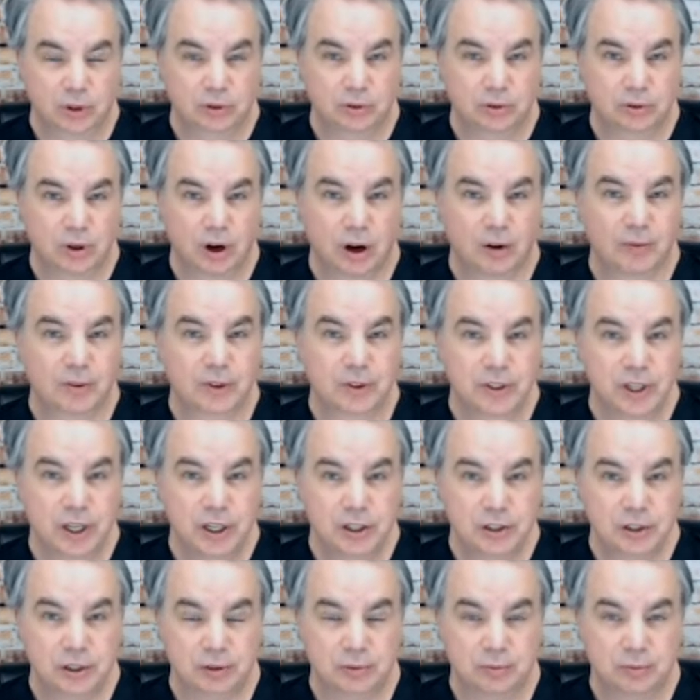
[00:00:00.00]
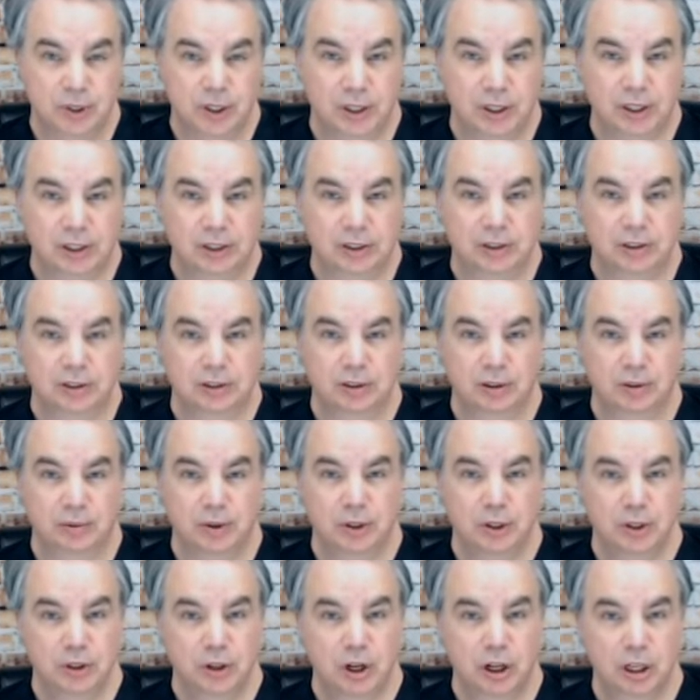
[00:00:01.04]
conversation because I'm
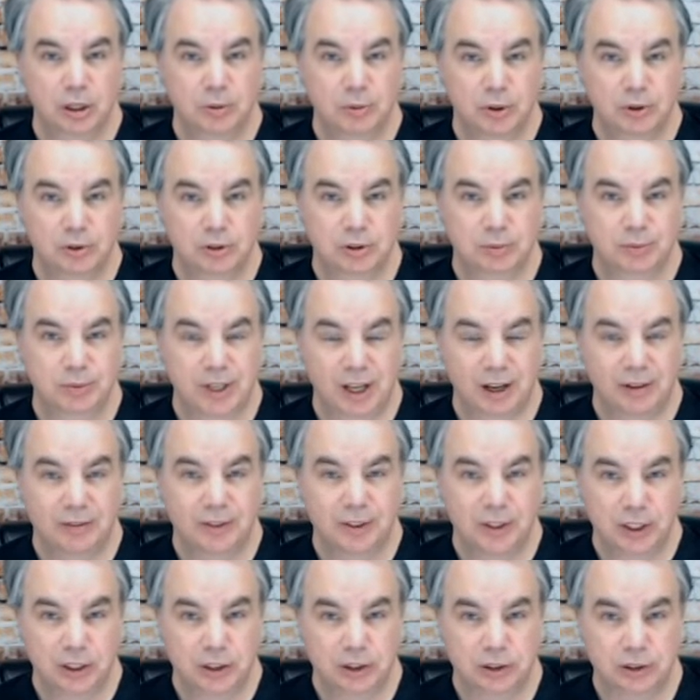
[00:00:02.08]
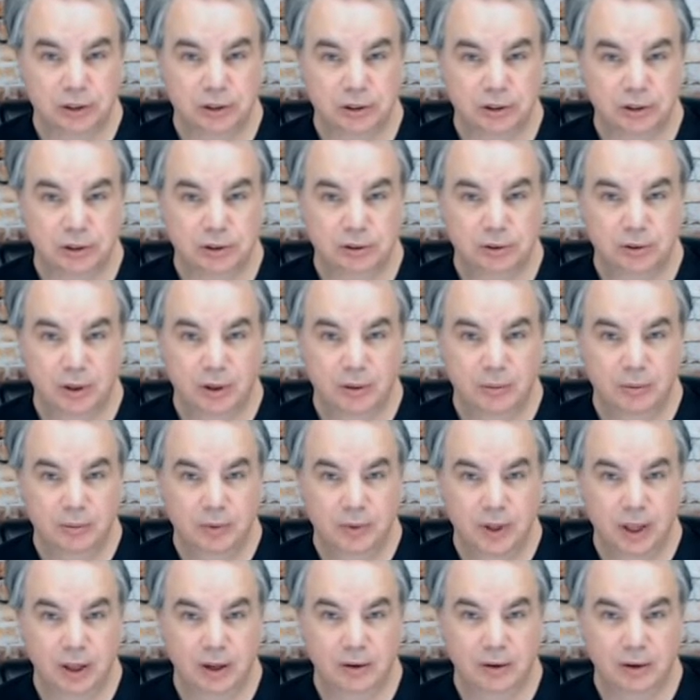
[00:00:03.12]
going to talk about some definitions
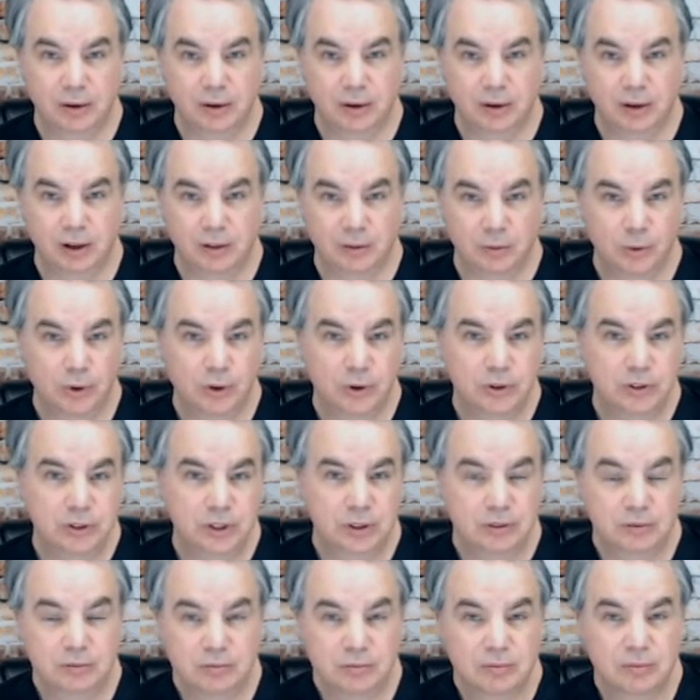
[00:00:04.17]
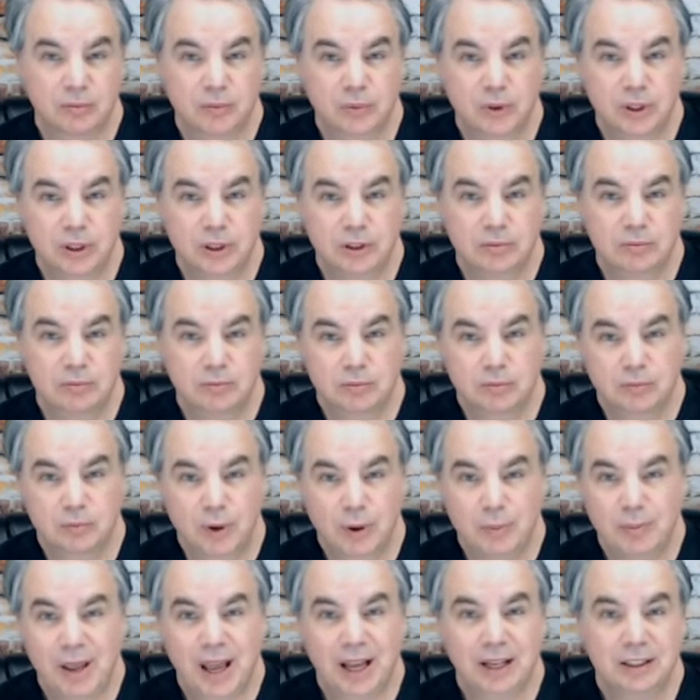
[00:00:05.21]
of words that we
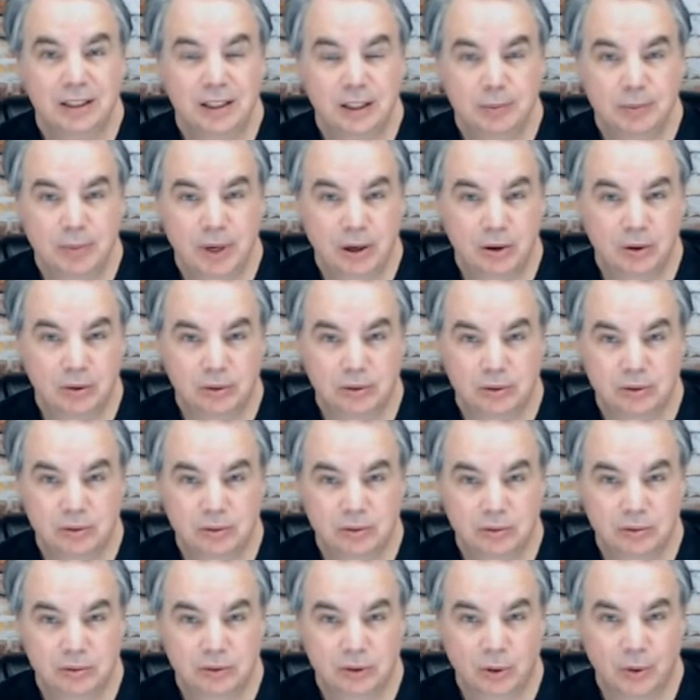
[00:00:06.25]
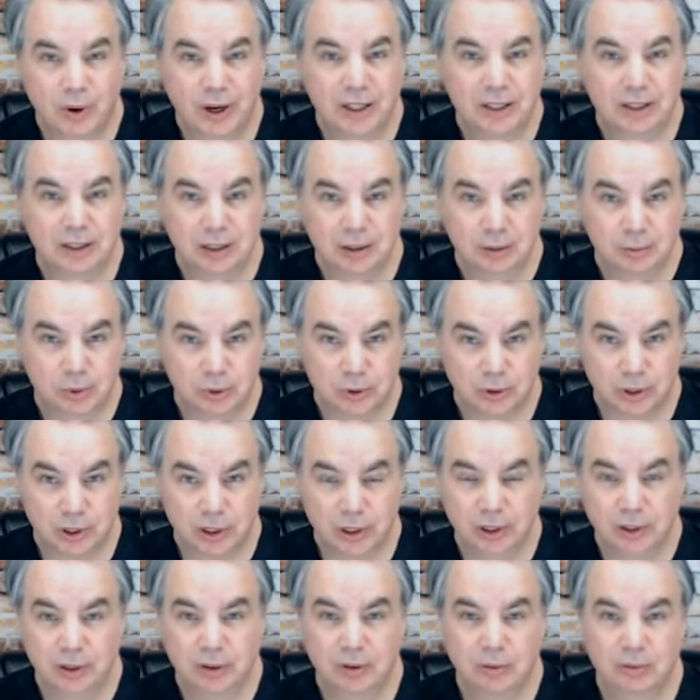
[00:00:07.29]
banty about quite
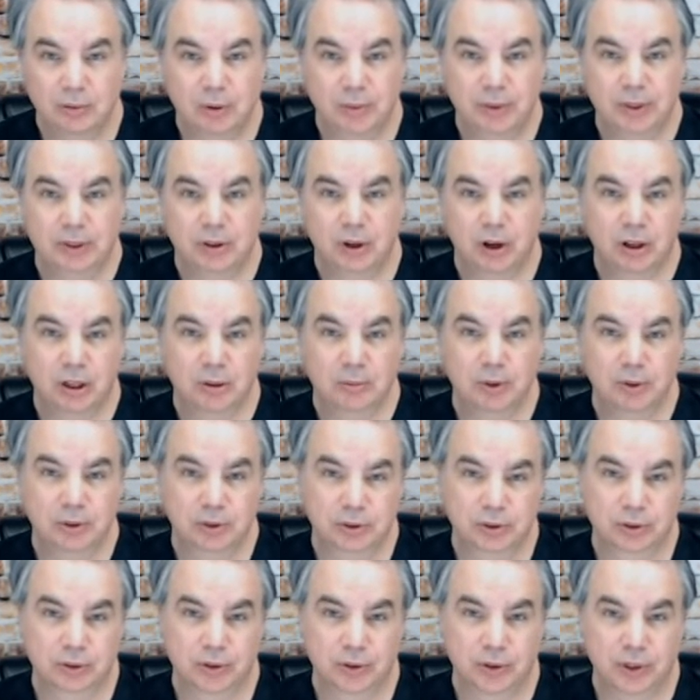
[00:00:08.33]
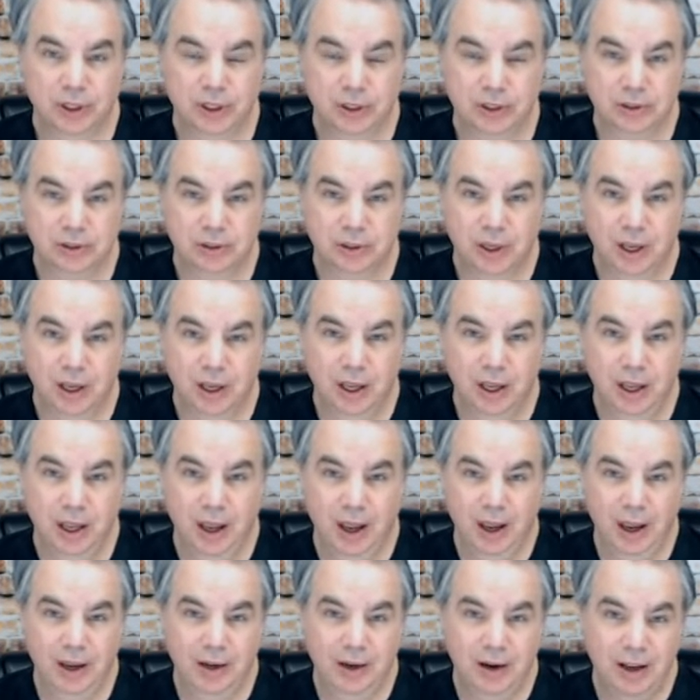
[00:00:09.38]
liberally when we talk about certain things.
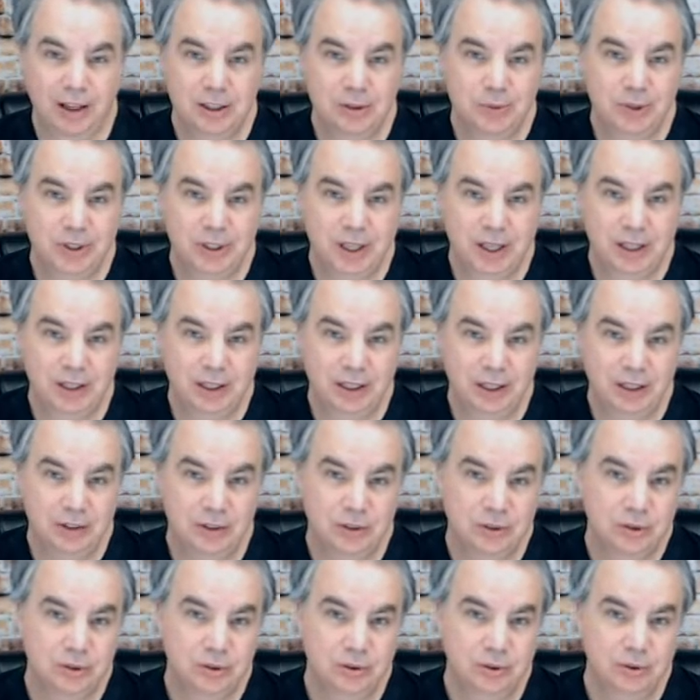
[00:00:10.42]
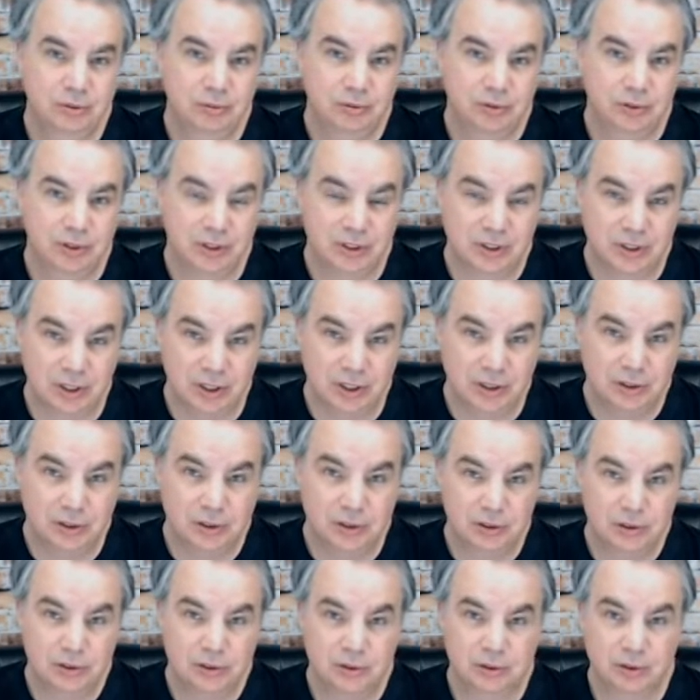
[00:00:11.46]
And as we get into
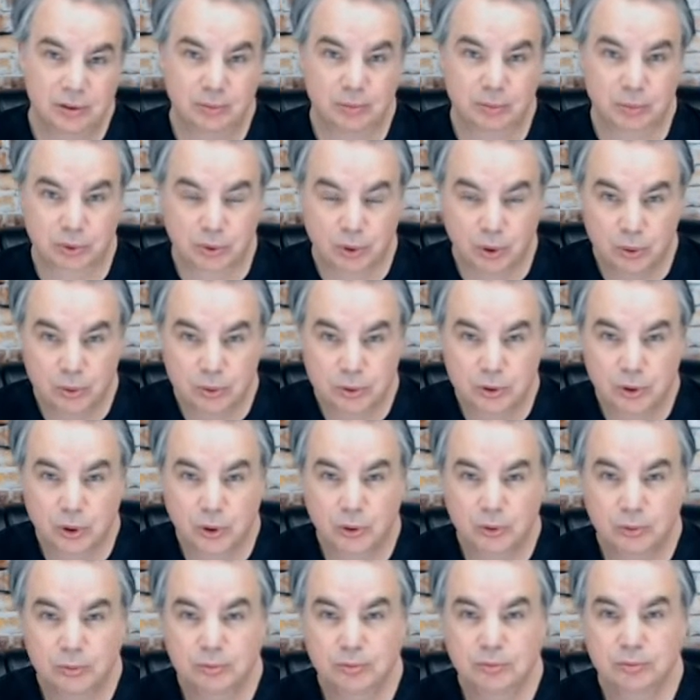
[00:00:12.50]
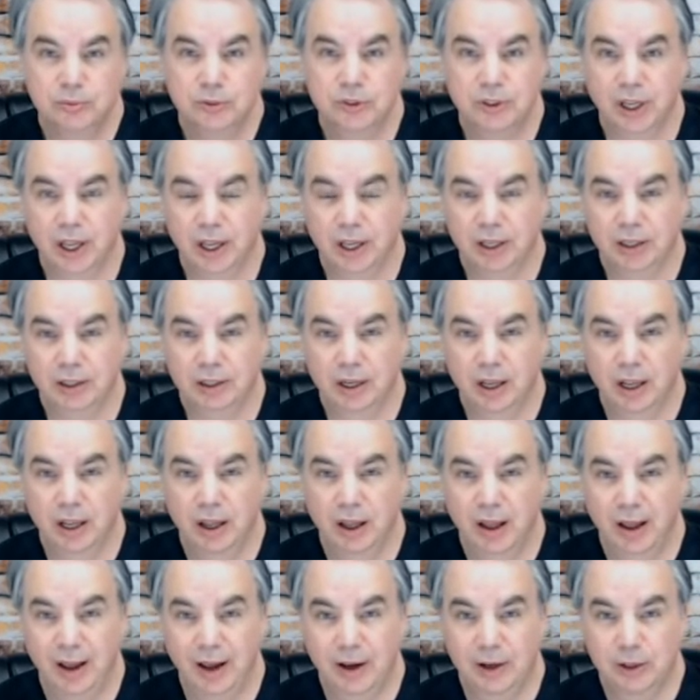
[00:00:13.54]
diseases and prodromes and
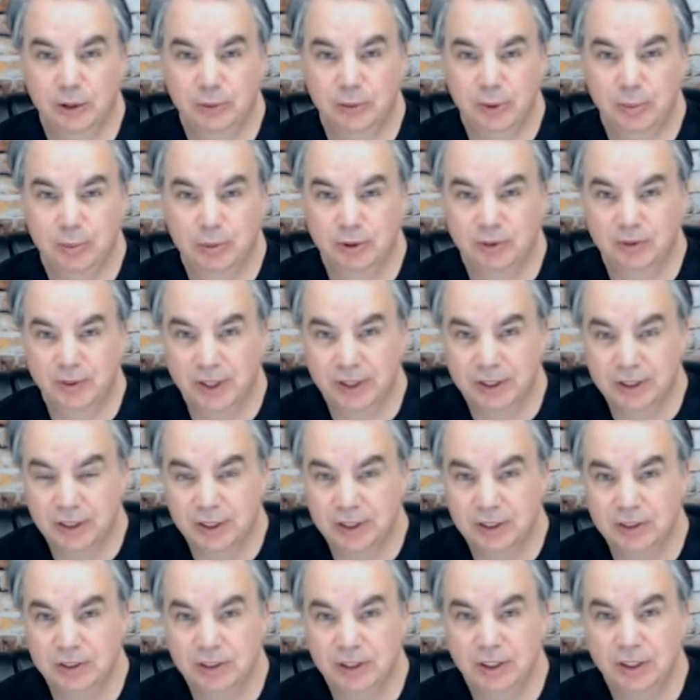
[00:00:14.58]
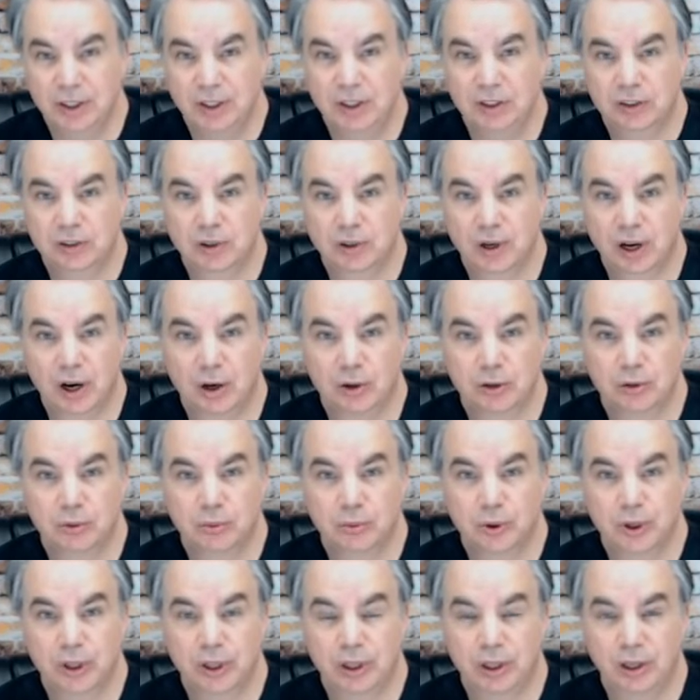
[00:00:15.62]
how do we prevent a disease or how do
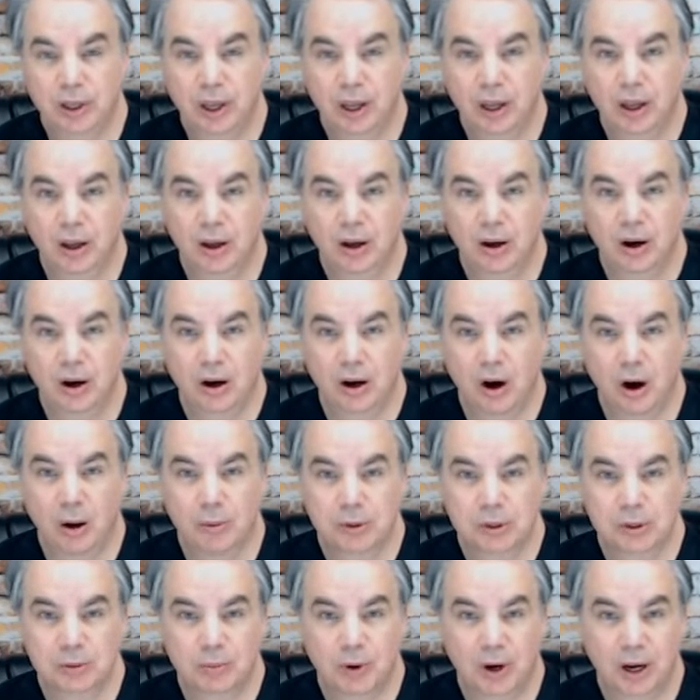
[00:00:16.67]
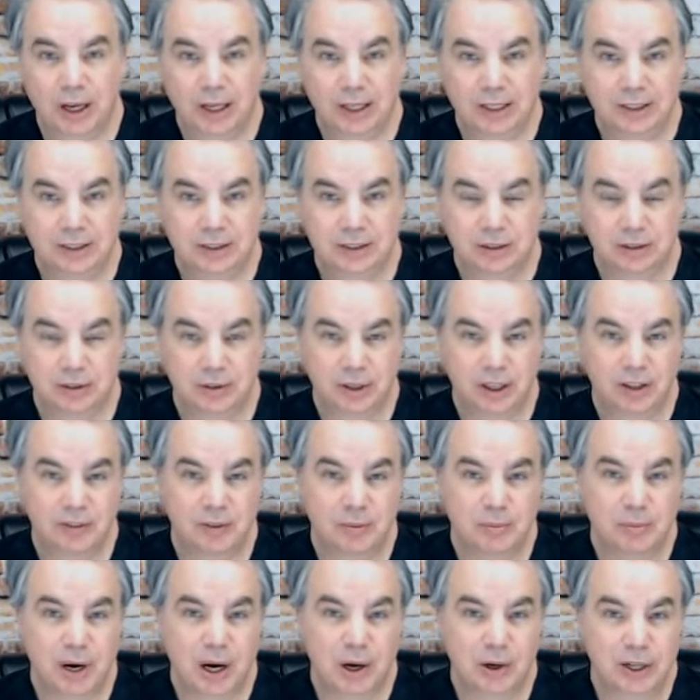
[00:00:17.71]
we optimize given
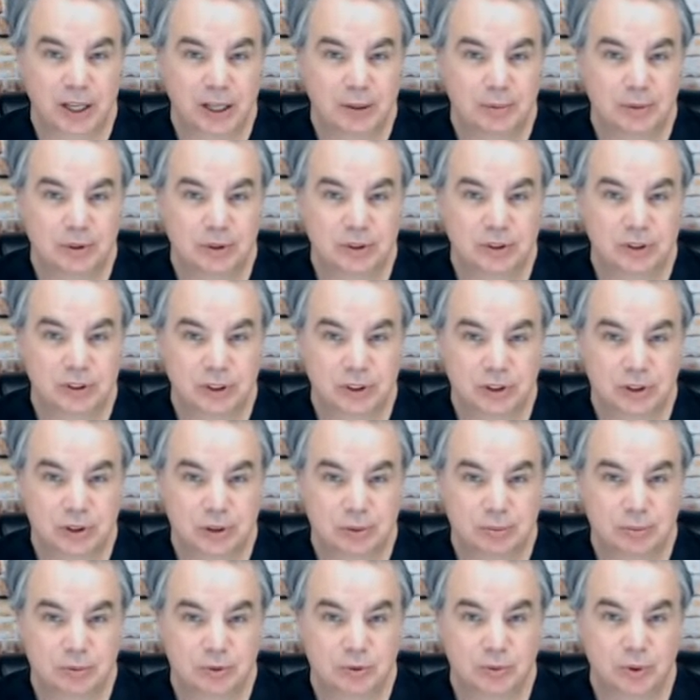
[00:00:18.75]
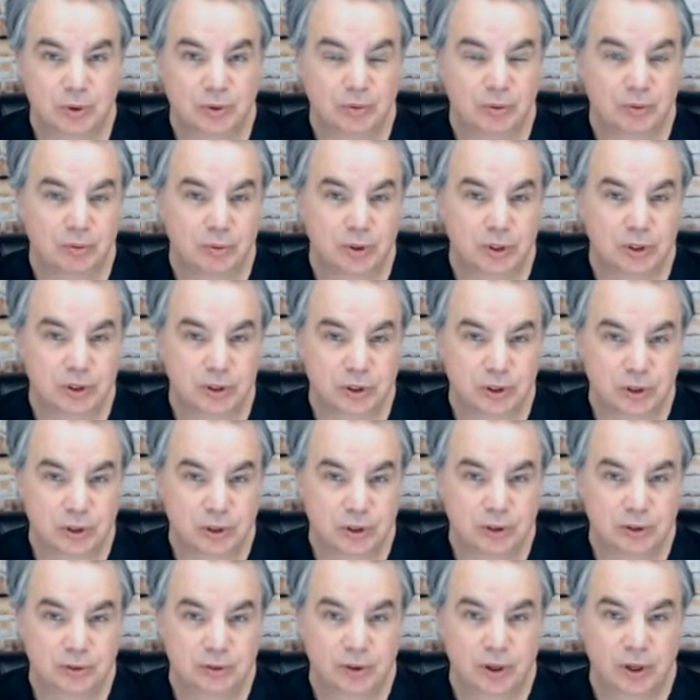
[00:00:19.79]
biochemical systems with
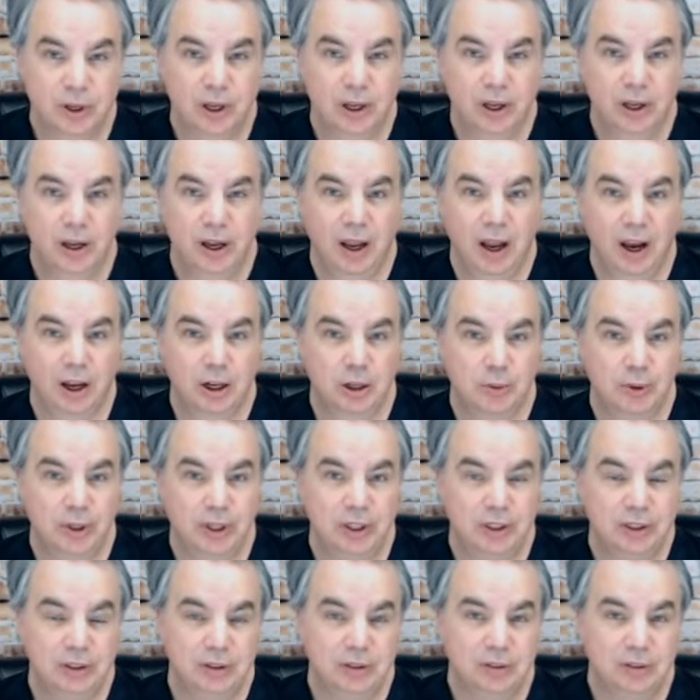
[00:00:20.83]
reserve, how do we,